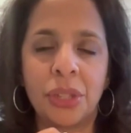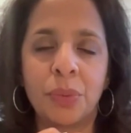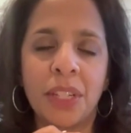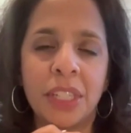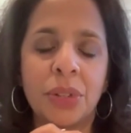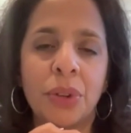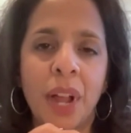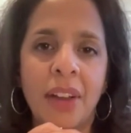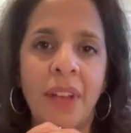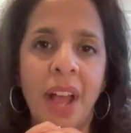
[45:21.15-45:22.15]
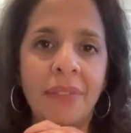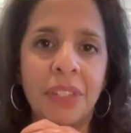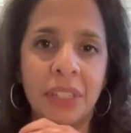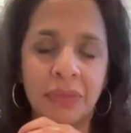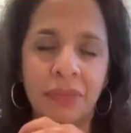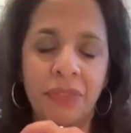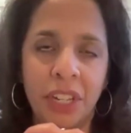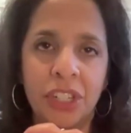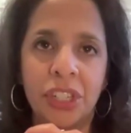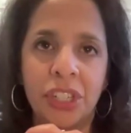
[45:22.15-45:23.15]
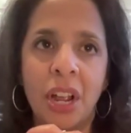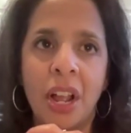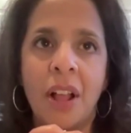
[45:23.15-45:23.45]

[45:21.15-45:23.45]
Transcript: the ones who kind of have to fish,